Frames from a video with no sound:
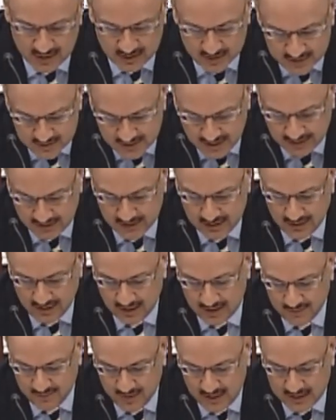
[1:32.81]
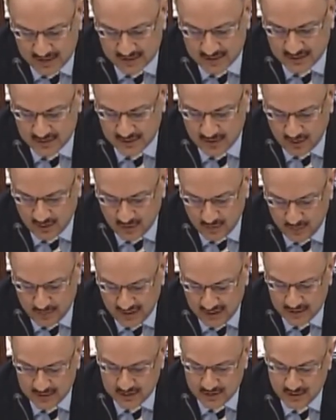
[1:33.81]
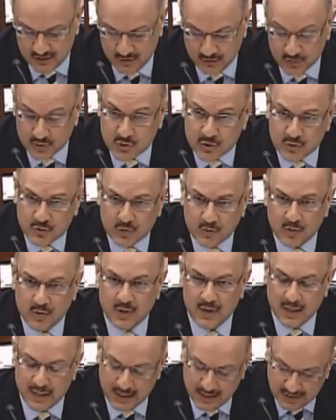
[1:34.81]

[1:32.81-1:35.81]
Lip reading: Second, advances in our ability to store,